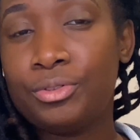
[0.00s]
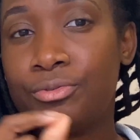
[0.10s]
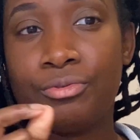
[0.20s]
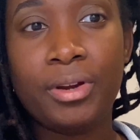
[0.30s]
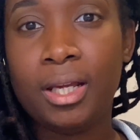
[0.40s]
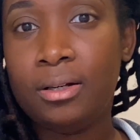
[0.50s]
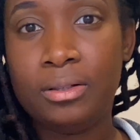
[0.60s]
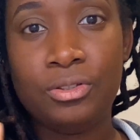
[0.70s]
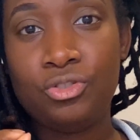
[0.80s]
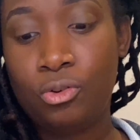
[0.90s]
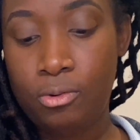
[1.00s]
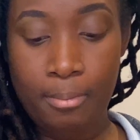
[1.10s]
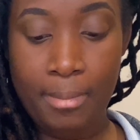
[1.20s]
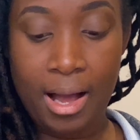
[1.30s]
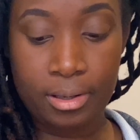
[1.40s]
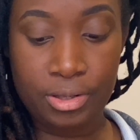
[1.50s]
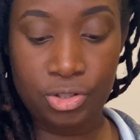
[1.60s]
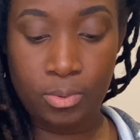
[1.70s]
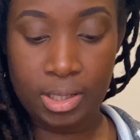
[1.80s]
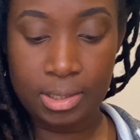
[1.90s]
crayons or markers or
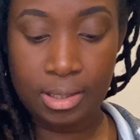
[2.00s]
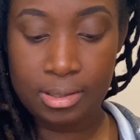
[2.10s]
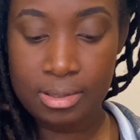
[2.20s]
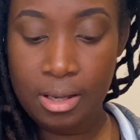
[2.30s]
whatnot.